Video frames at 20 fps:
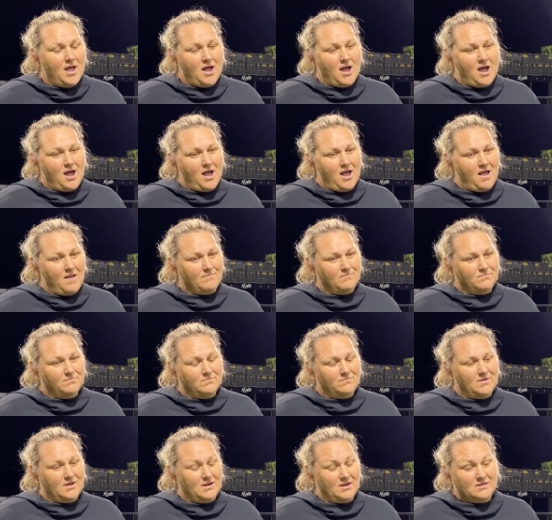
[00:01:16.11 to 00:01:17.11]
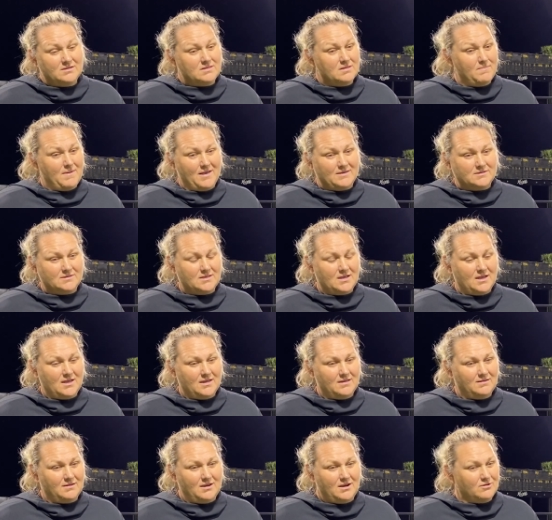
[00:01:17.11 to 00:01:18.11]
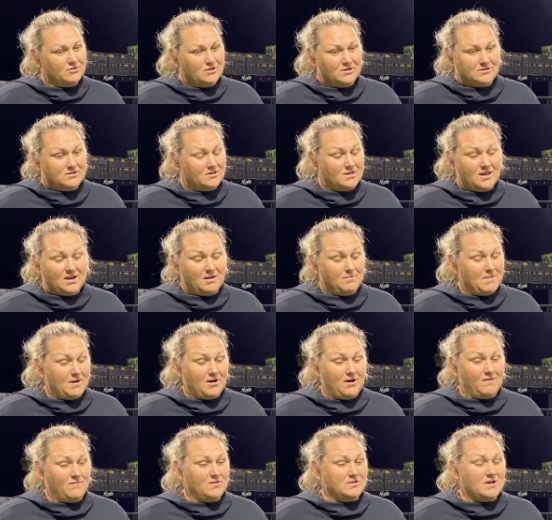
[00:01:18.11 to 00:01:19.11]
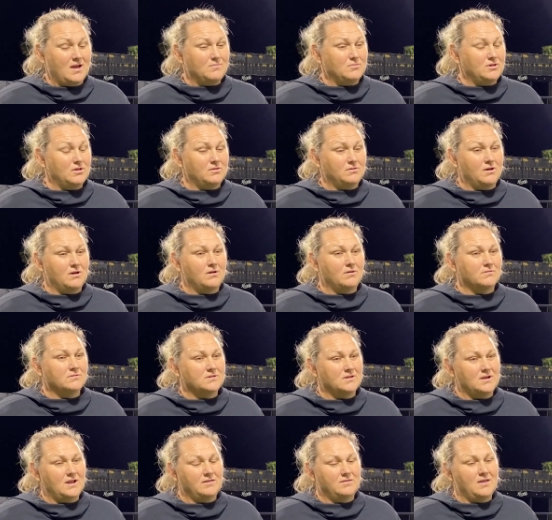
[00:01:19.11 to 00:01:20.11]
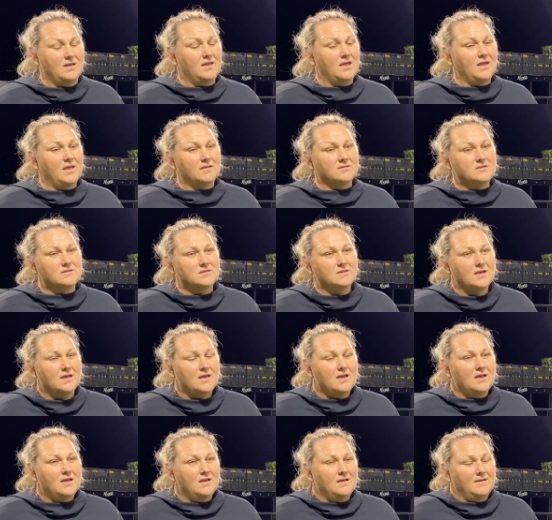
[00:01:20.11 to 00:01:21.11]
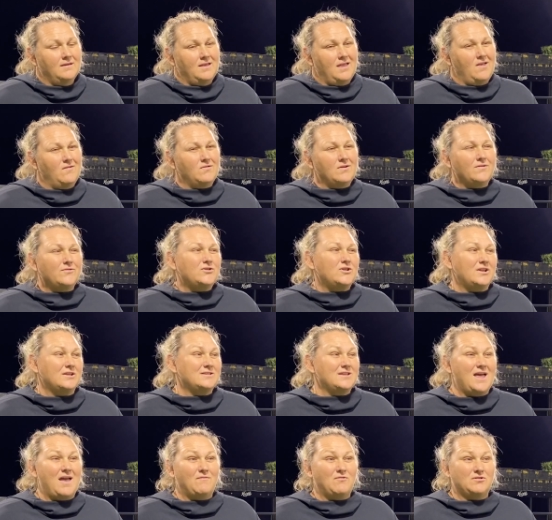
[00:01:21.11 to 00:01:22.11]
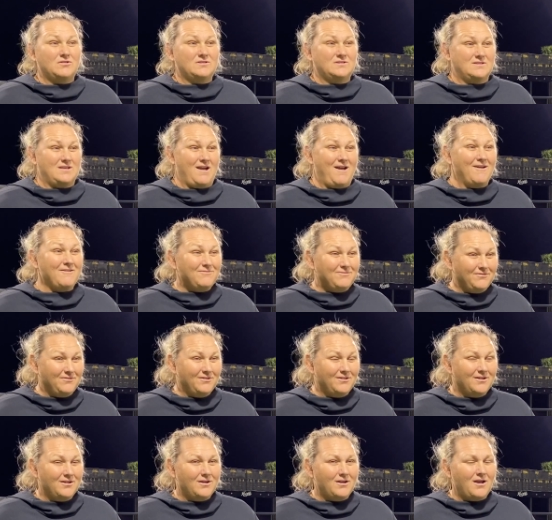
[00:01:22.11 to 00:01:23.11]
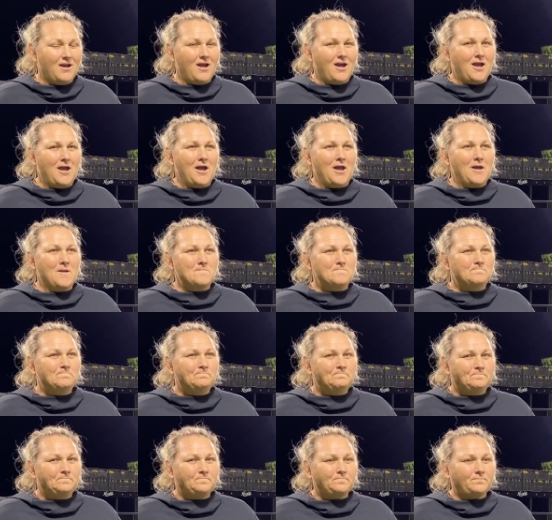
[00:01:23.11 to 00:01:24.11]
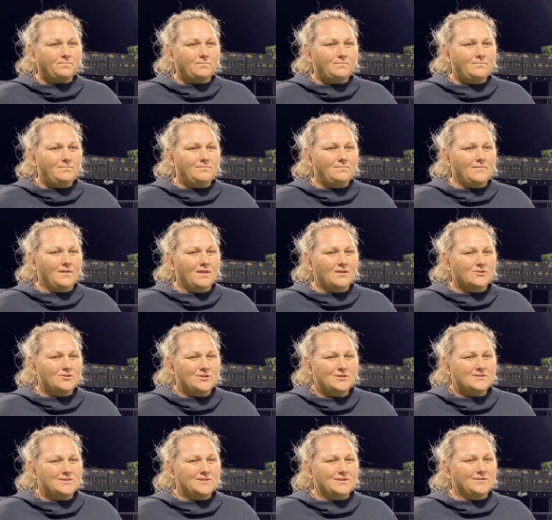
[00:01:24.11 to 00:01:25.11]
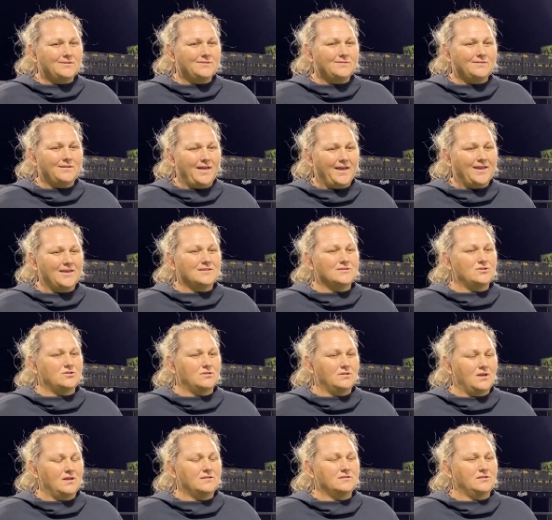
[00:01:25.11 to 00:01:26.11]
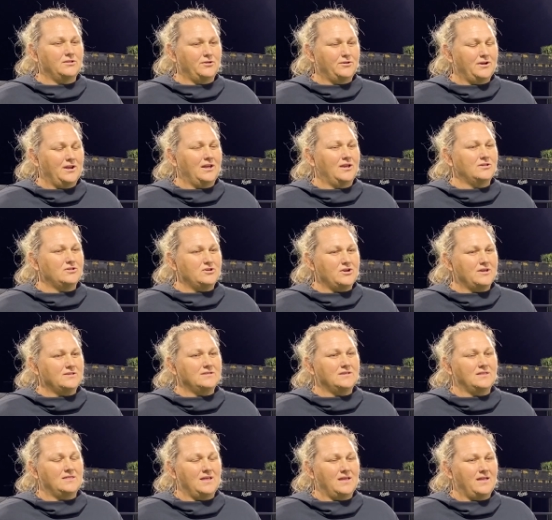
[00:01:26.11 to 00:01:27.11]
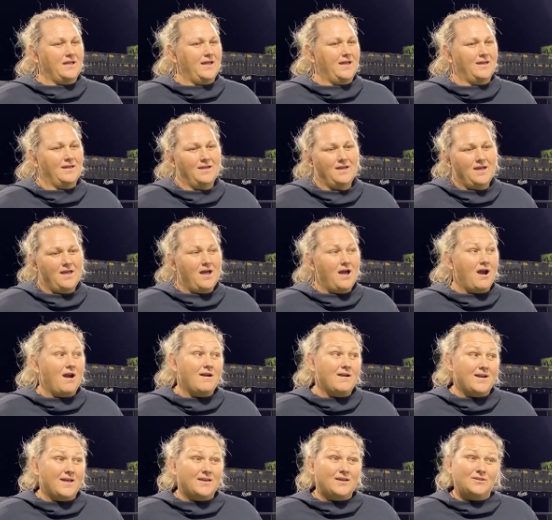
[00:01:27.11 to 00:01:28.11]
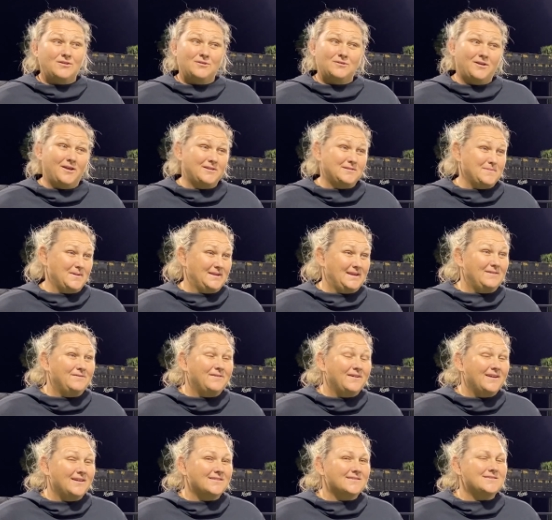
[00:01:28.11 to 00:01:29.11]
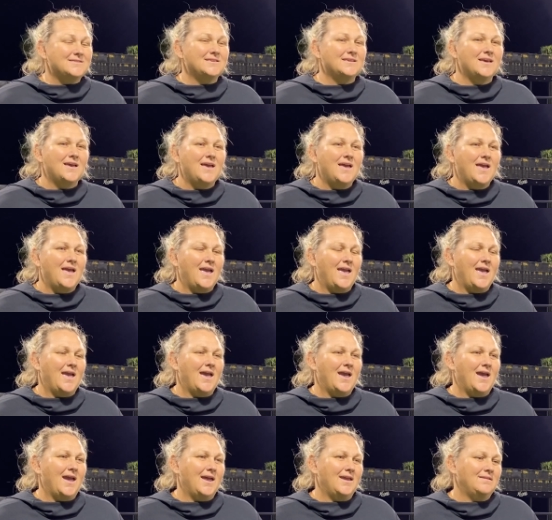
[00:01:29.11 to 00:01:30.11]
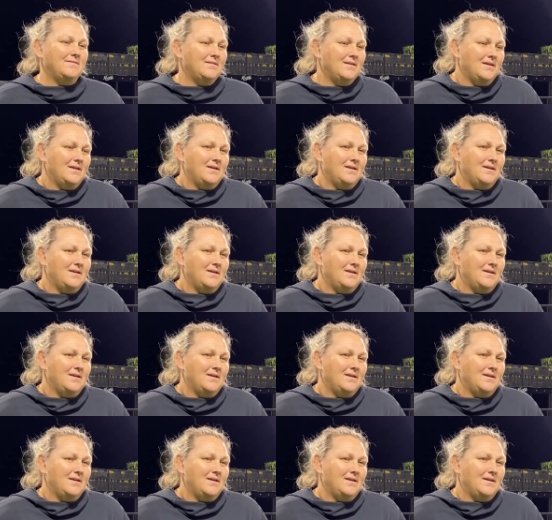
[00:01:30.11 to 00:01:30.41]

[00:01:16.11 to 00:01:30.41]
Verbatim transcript: um, it is the best that you know she's getting better every time she throws, and I think it's even if she doesn't have her stuff um, she still like is is learning and trusting that like all right, I can utilize my defense and